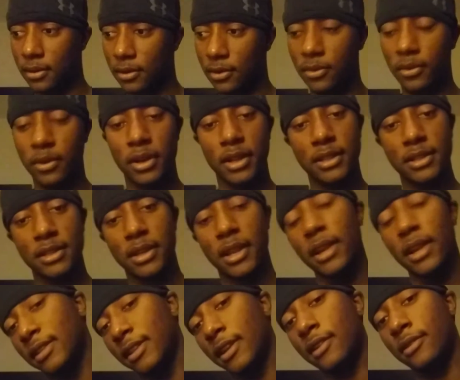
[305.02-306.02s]
doing this and
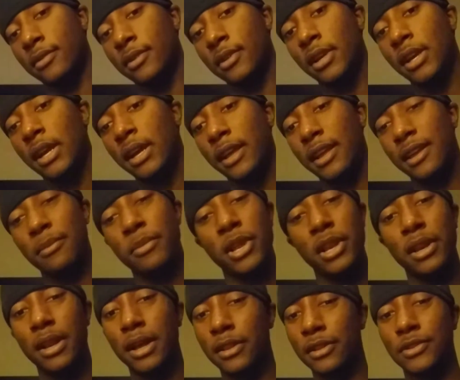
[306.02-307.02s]
etc. It'd be
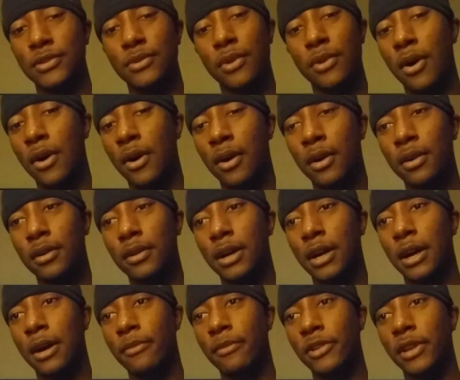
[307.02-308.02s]
nothing too hard.
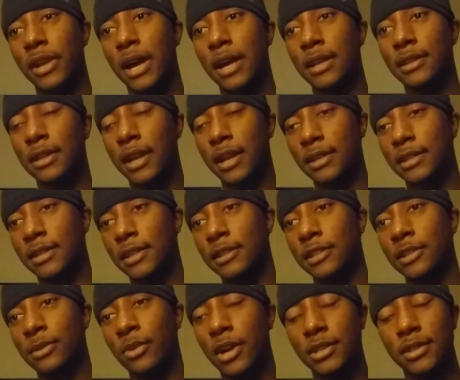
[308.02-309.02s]
You guys, like I said,
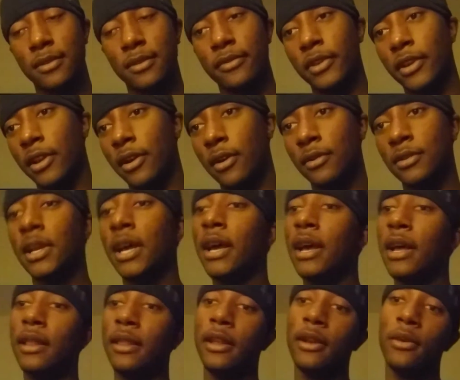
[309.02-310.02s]
just watching the videos.
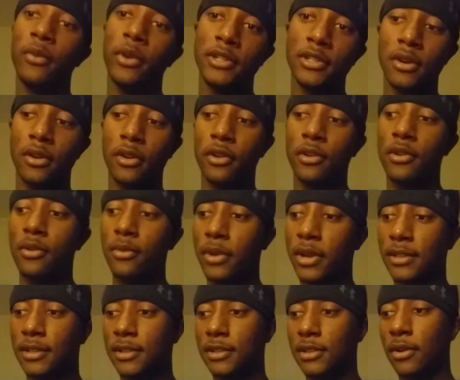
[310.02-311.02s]
Then what he's going to do
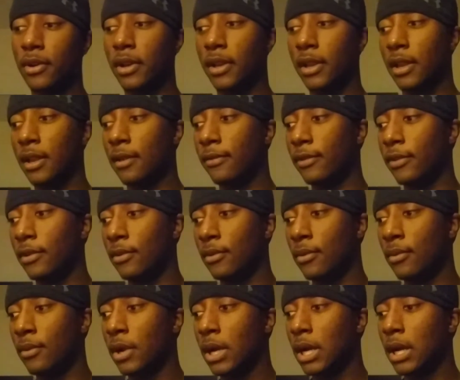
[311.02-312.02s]
is he's going to give
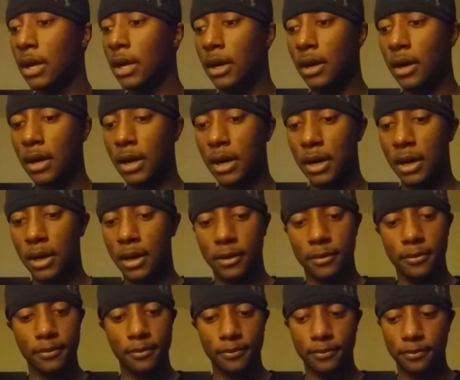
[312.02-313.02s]
you a
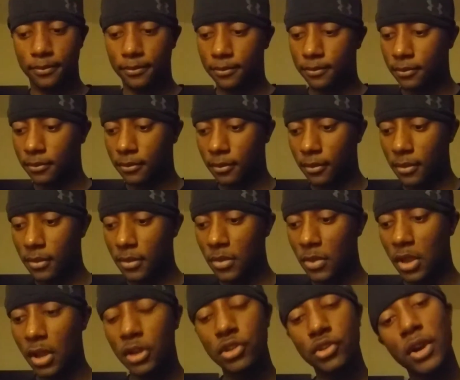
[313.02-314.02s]

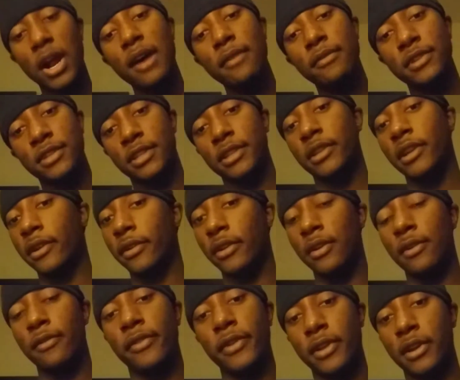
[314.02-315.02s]
driver
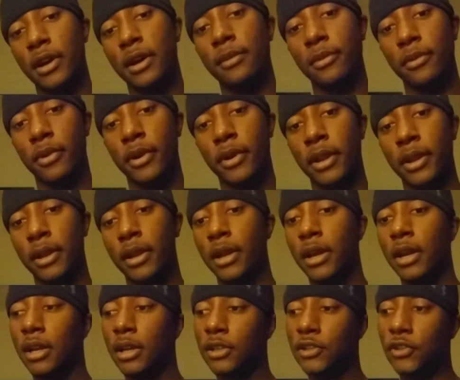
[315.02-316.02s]
scenario for your upgrade.
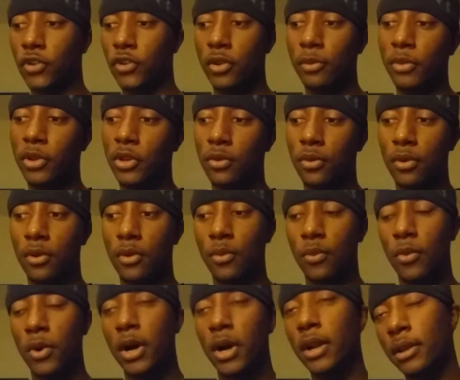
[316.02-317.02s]
So you'll be doing
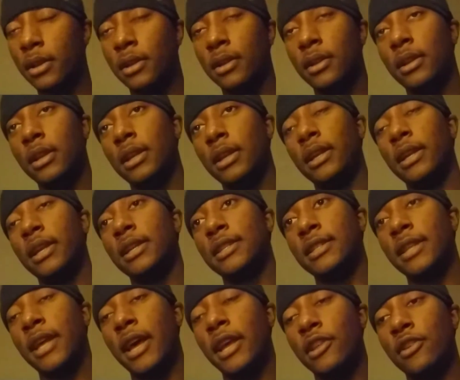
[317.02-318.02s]
one is
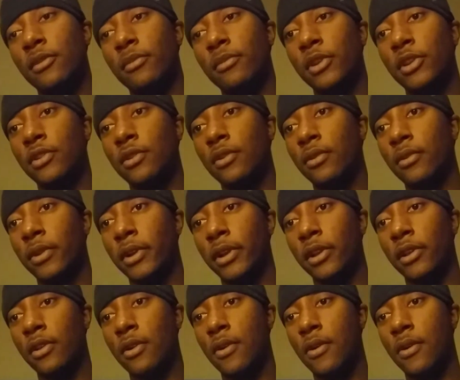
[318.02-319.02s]
that you'll be doing
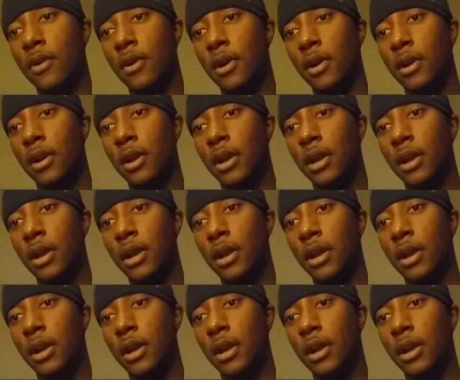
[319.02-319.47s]
your